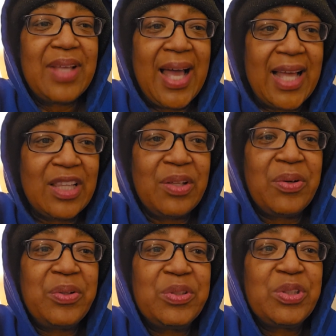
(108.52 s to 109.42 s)
I
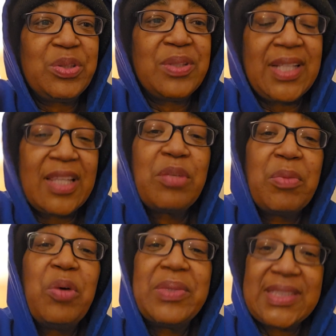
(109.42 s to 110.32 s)
learned to let the
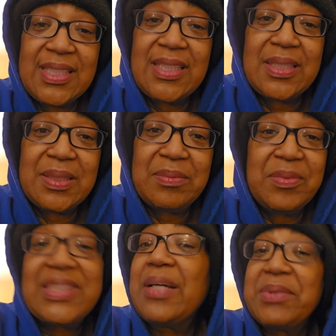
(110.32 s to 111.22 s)
moments come,
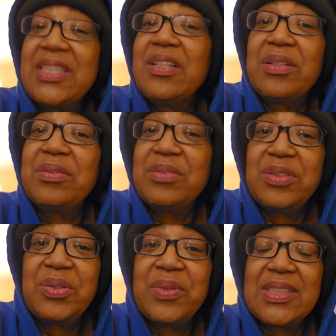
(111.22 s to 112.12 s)
which I'm still
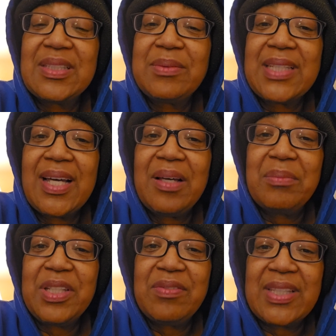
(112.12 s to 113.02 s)
doing sometime
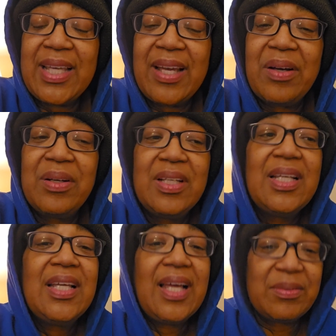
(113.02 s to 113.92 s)
even now.
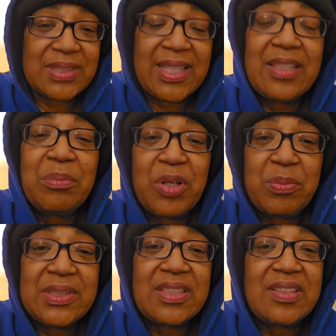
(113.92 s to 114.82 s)
I was letting the
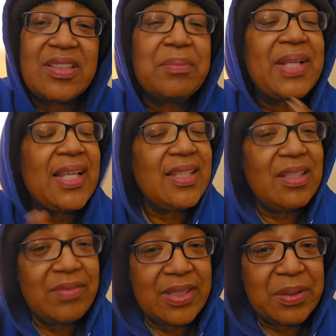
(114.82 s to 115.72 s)
moments come, not
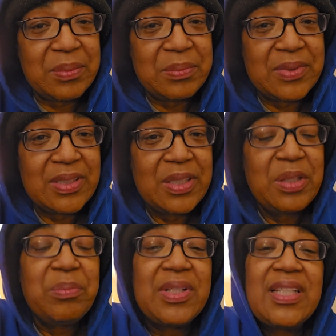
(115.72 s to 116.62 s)
living them,
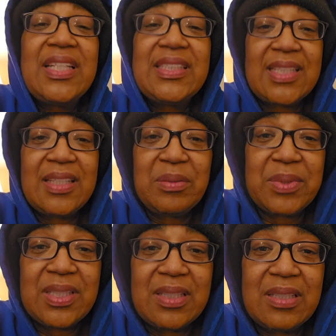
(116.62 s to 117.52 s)
but at least letting them
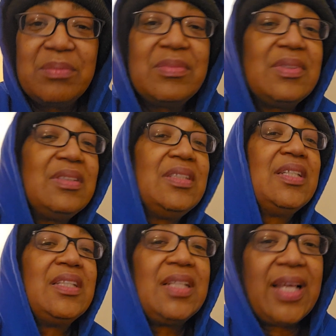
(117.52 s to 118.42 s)
come,
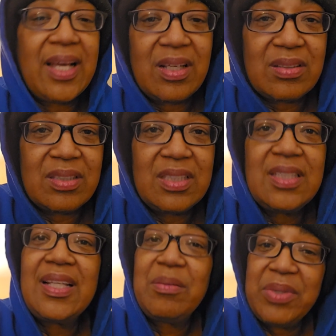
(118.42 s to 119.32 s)
getting it out, and
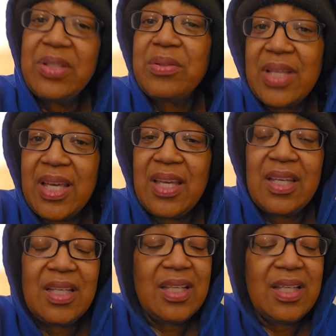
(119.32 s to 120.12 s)
then I'd be okay.